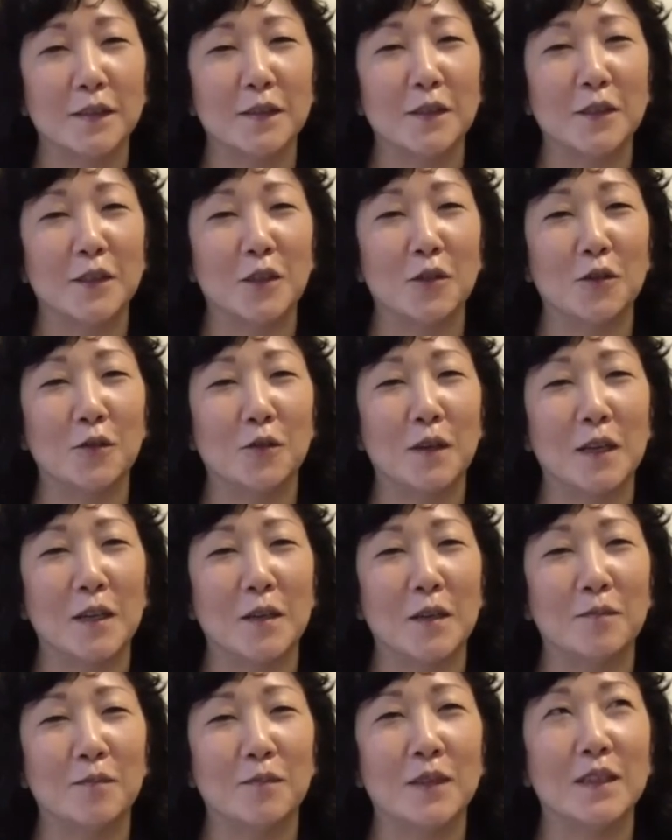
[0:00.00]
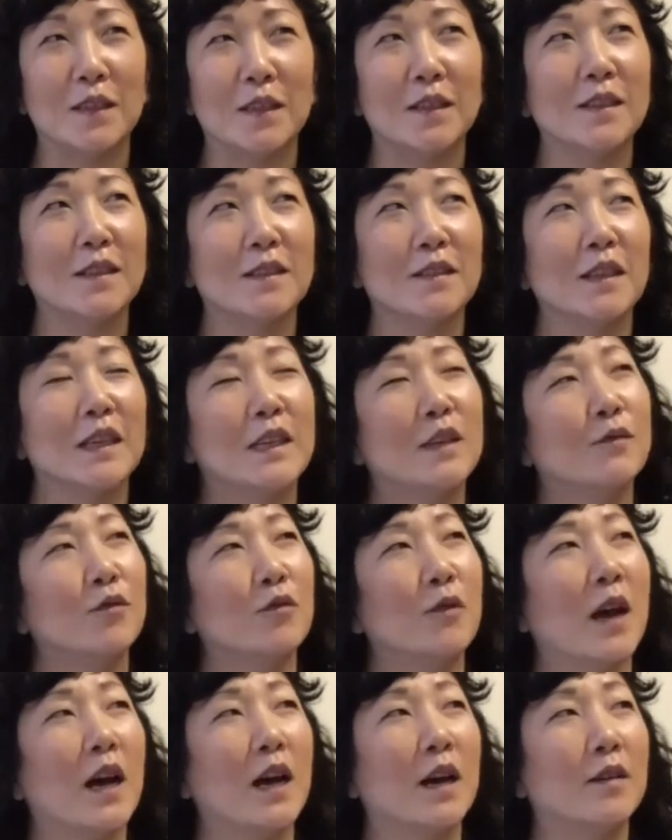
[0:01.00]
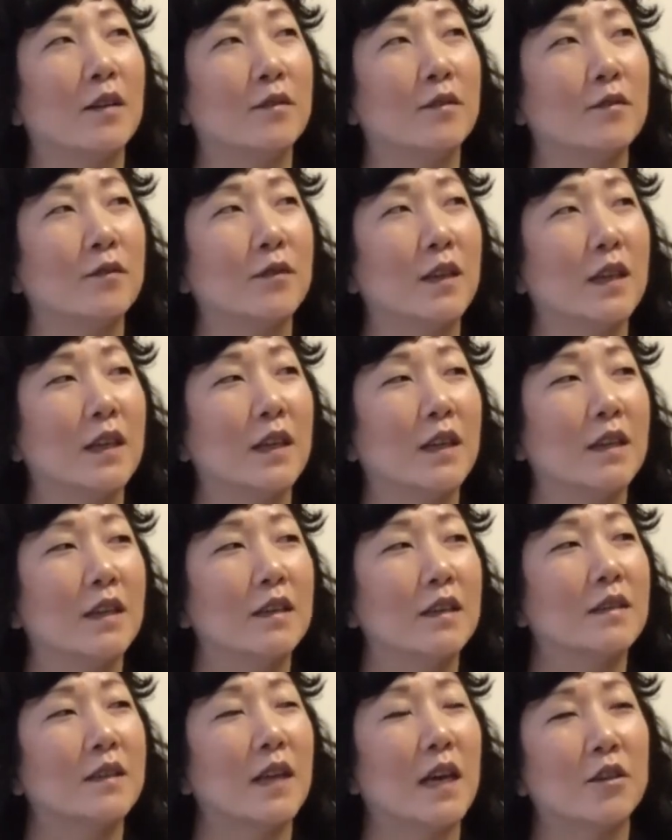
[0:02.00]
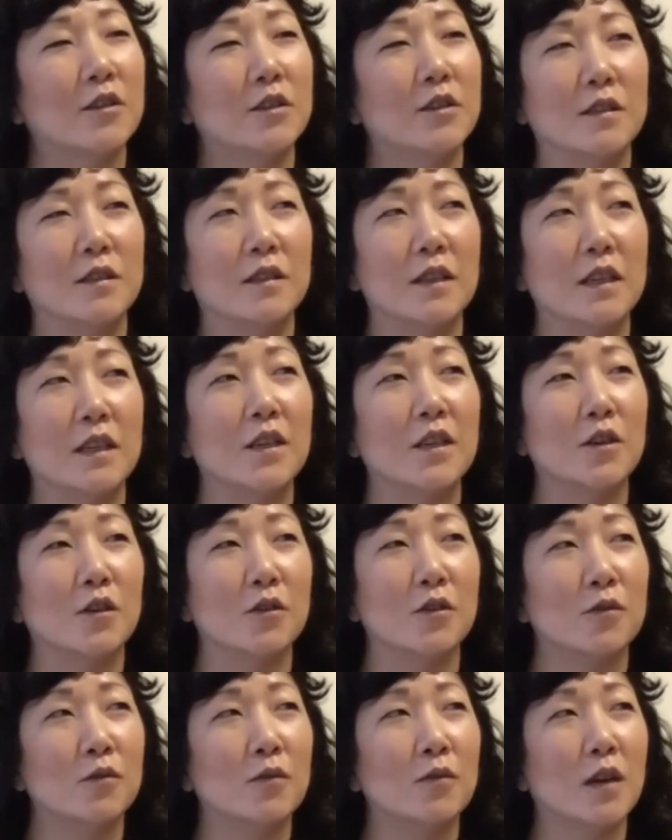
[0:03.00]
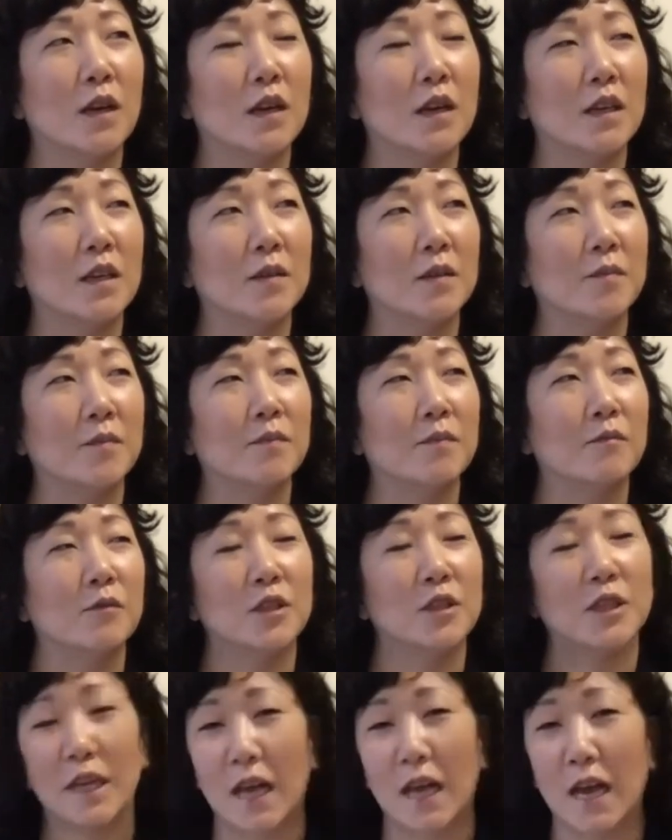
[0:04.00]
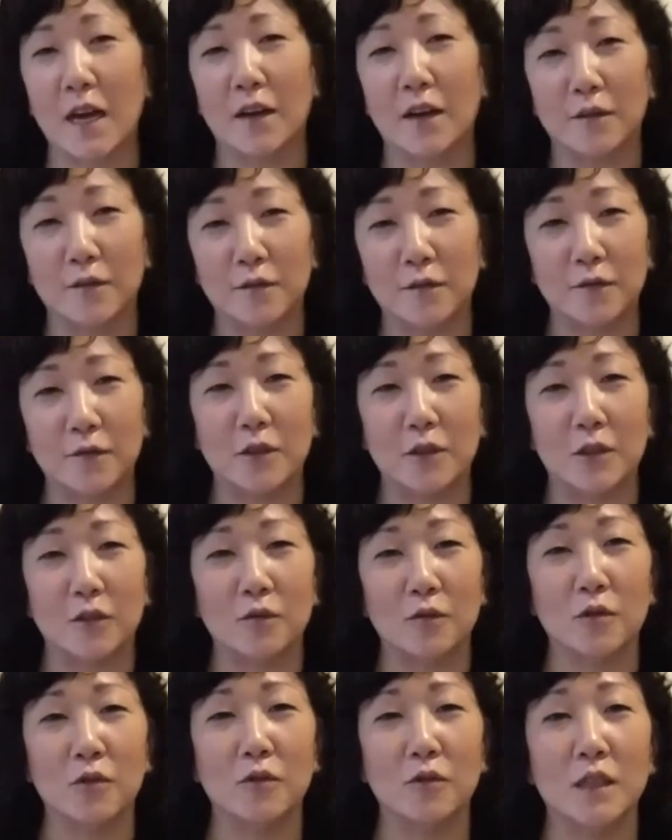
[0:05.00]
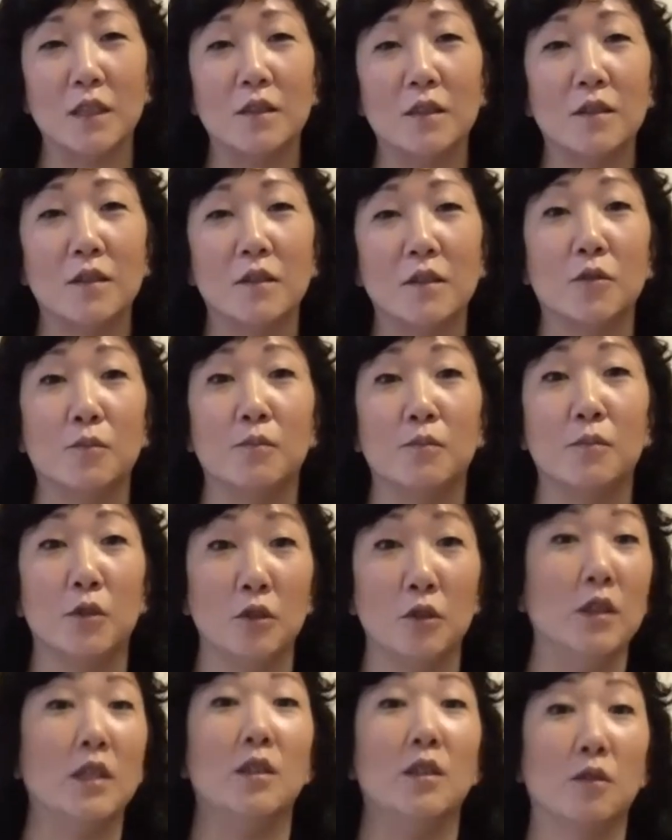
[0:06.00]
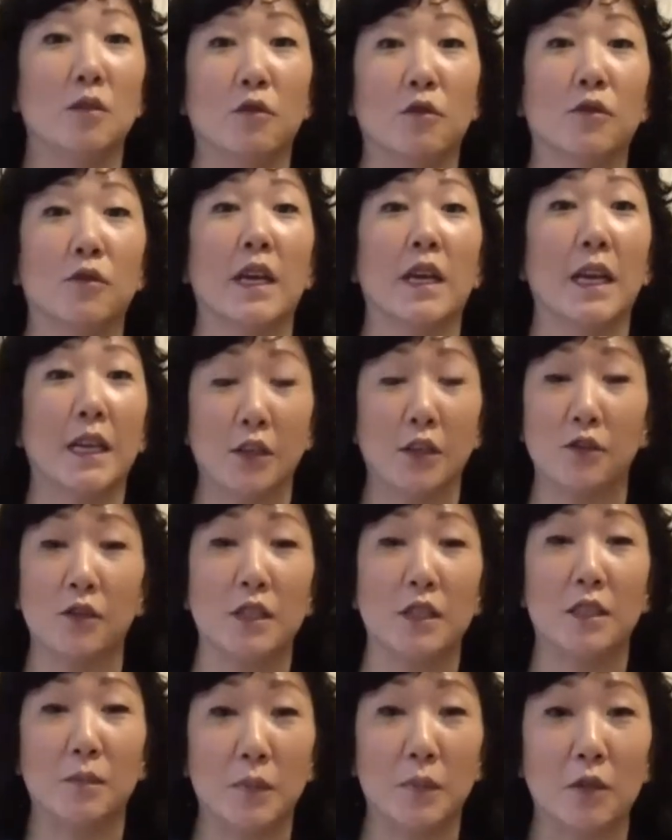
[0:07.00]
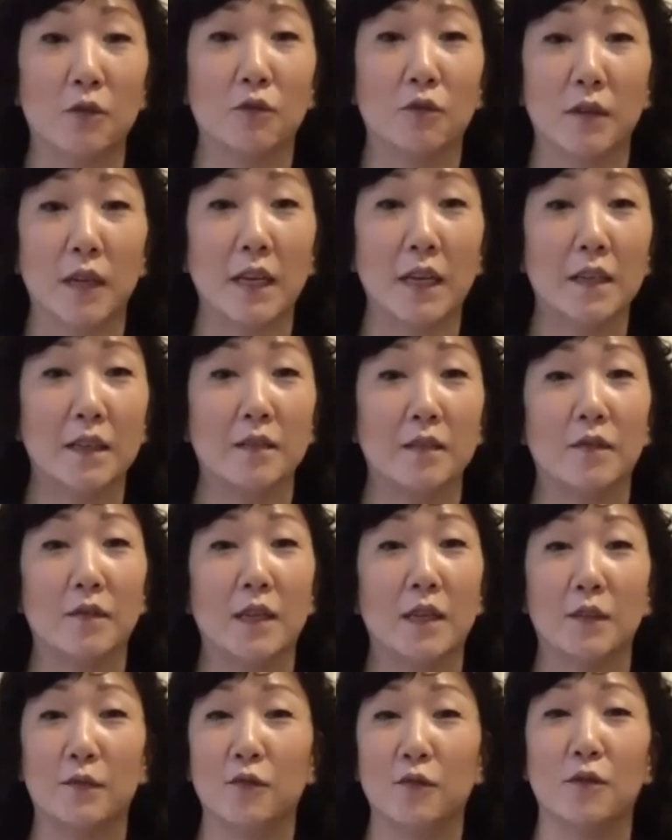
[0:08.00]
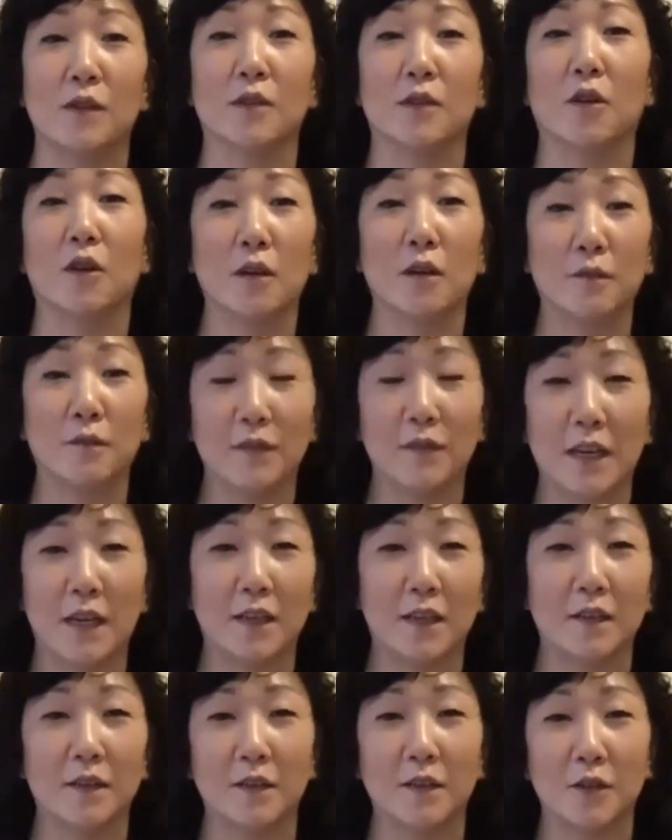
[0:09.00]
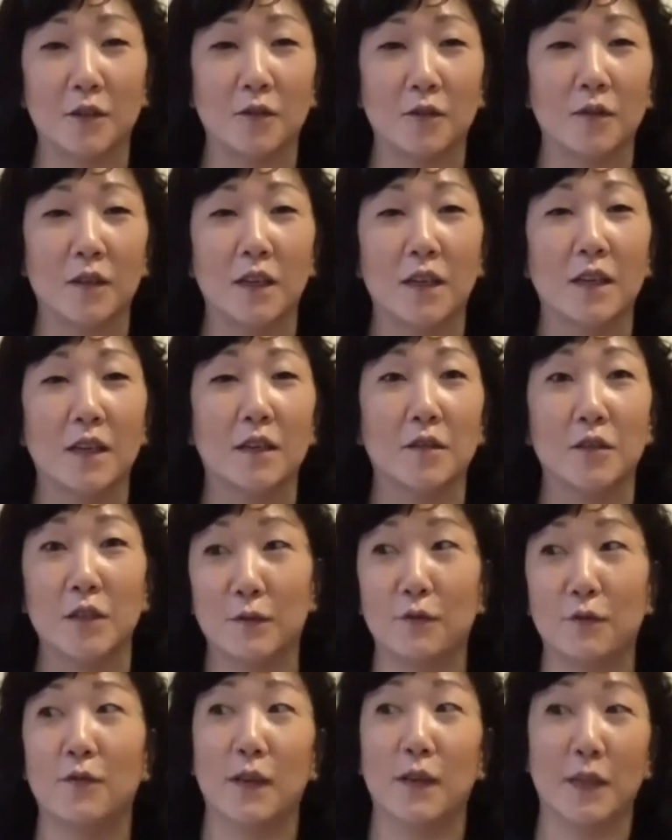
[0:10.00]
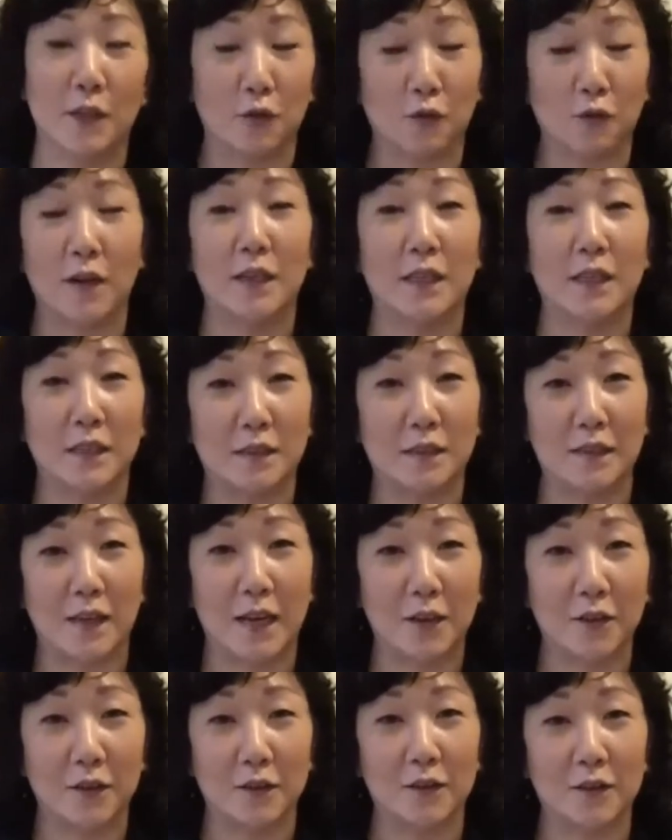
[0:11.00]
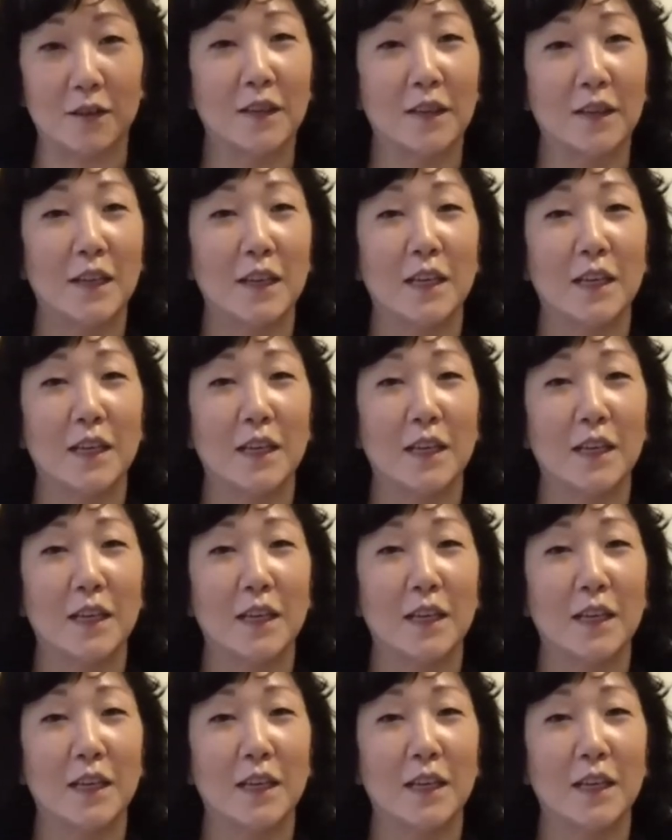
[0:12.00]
You know, like if you have Saturn in Leo, which I have, you know, you need to create, you need to be creative, and if you starve that, you know, then you have a very cranky Saturn.